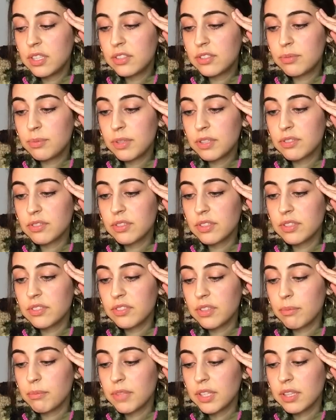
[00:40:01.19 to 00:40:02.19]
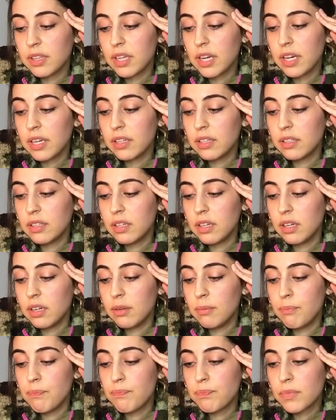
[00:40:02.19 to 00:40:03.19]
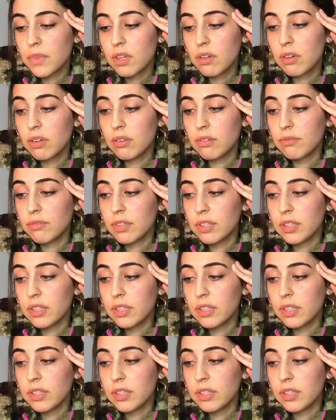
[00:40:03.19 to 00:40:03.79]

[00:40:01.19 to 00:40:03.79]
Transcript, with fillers: especially something that um, could have